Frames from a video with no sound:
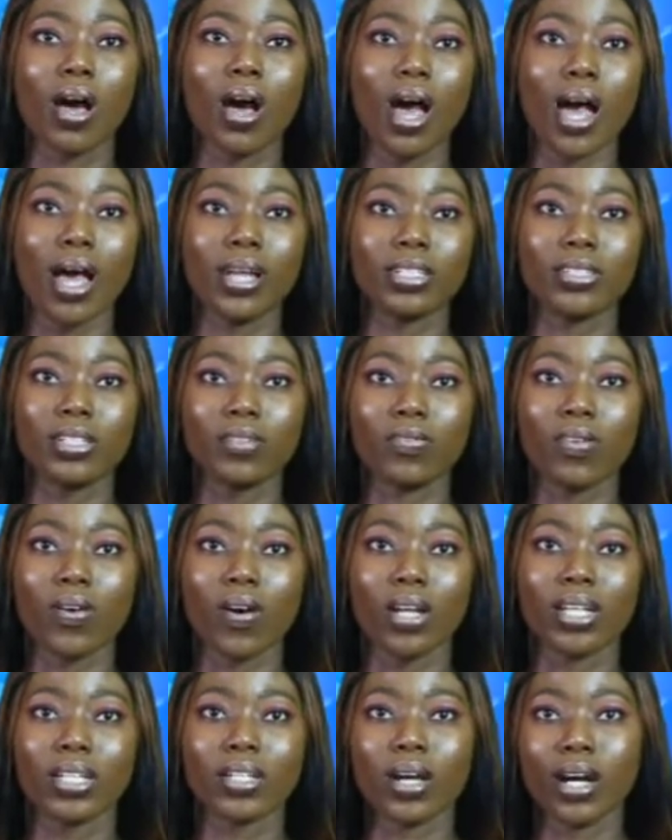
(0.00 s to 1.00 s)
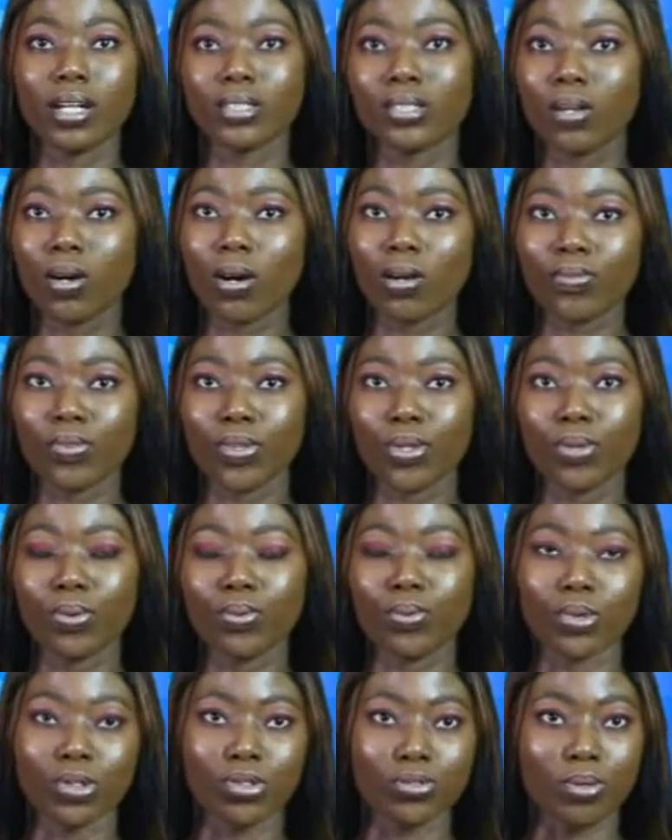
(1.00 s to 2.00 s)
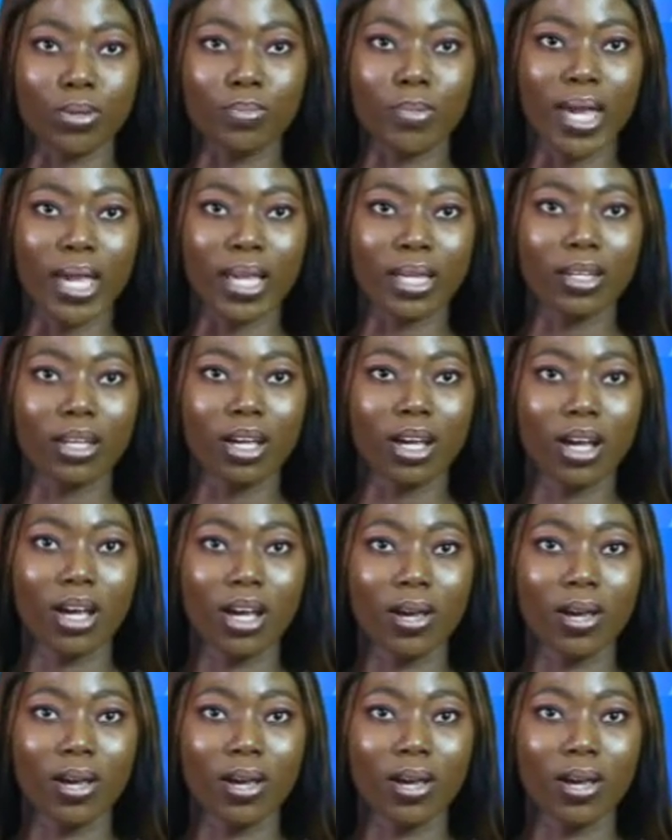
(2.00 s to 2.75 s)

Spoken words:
and defying night curfew would remain.